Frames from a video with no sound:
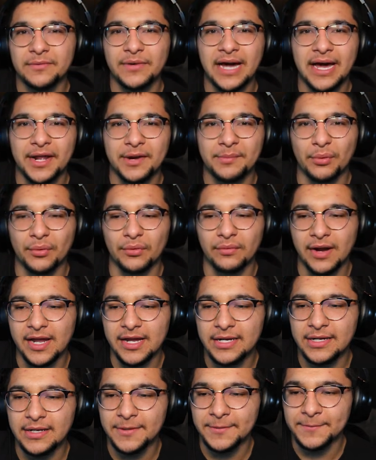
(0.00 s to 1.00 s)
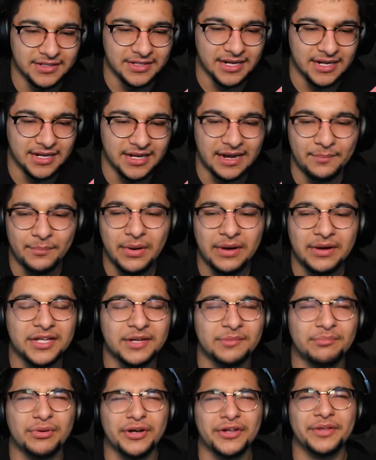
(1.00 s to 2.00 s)
We had a parade. I'm probably
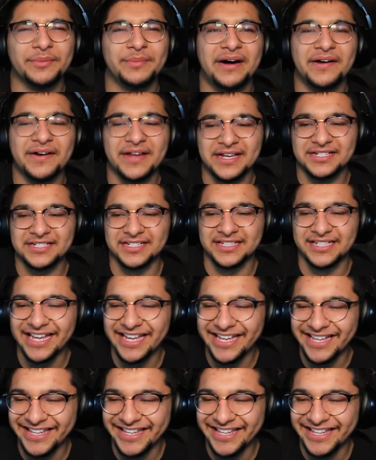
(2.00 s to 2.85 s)
gonna blur them out actually.